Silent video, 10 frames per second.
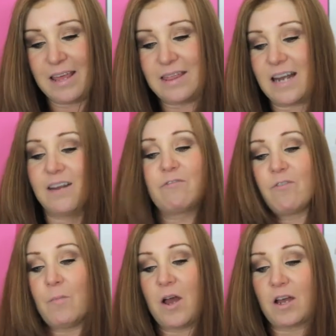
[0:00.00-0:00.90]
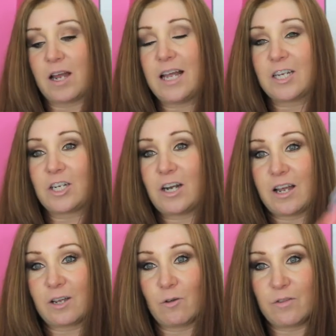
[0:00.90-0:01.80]
Then from her collection
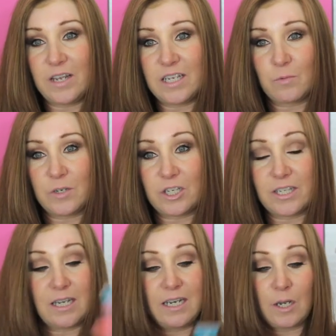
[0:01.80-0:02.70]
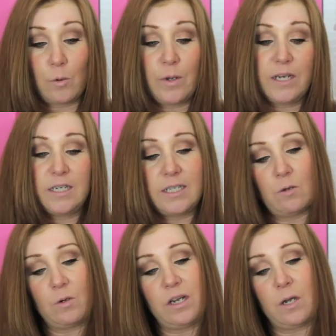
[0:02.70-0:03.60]
I got this, which is a liquid, is it
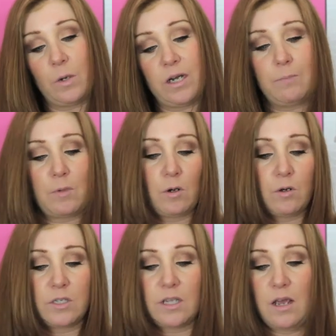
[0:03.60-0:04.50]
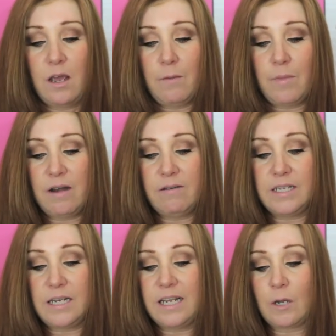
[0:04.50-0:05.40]
called liquid lip gloss?
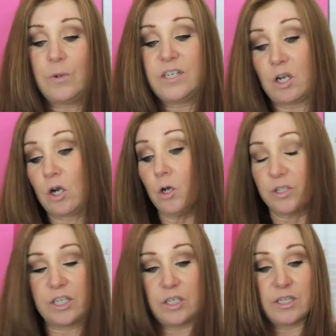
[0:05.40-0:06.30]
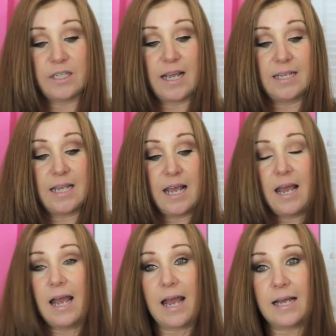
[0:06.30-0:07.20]
Perry's liquid gloss, it just says,
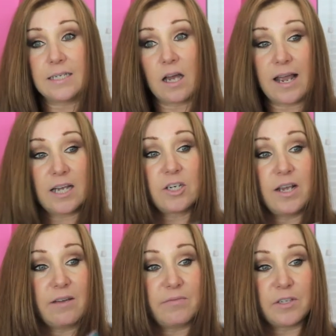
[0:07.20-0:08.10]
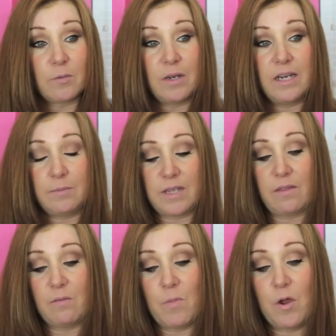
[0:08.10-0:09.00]
and I actually have this on my lips
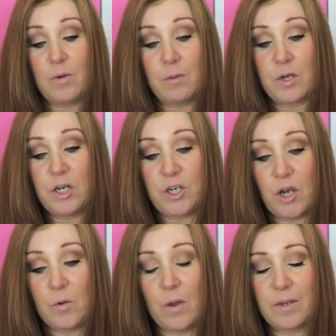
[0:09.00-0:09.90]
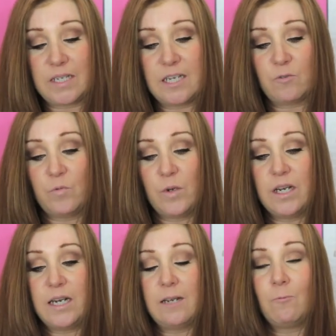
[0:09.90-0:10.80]
at the moment. I'm going to show you it because it is
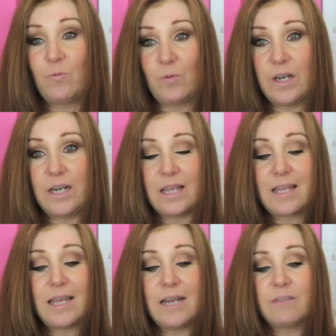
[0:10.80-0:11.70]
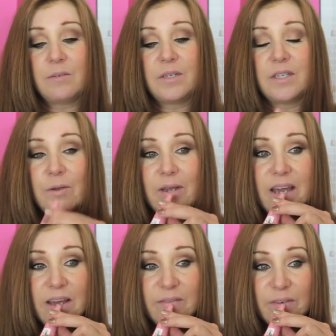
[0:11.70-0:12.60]
really, really thin. You have to be so
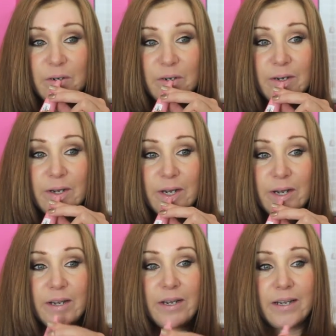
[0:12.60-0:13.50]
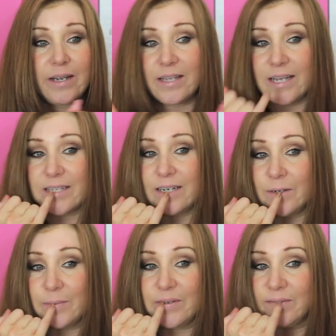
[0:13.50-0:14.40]
careful. That's a
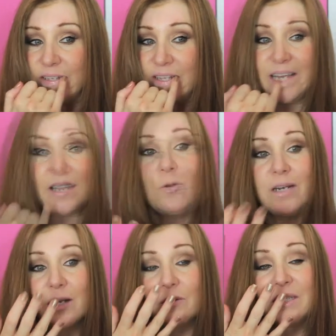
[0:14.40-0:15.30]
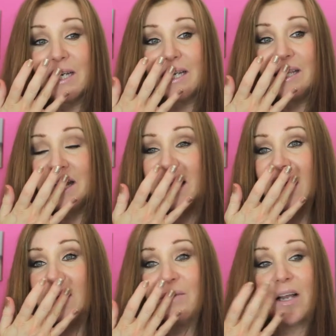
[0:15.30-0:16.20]
little bit of it there. So liquidy that
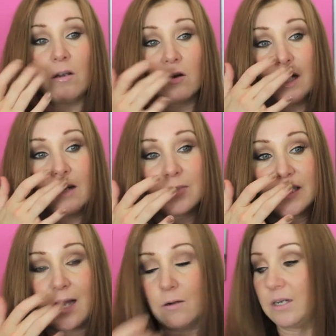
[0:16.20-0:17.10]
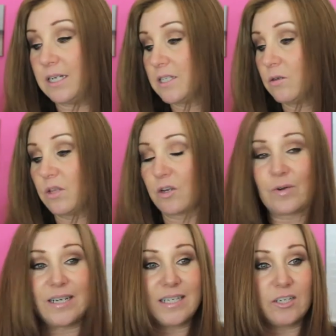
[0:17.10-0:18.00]
a lot comes out, and it's not the
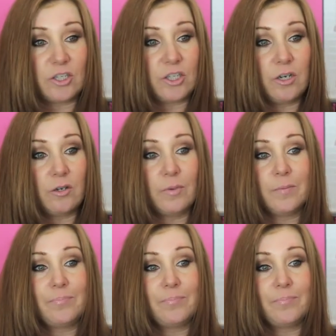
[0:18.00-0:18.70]
greatest tube.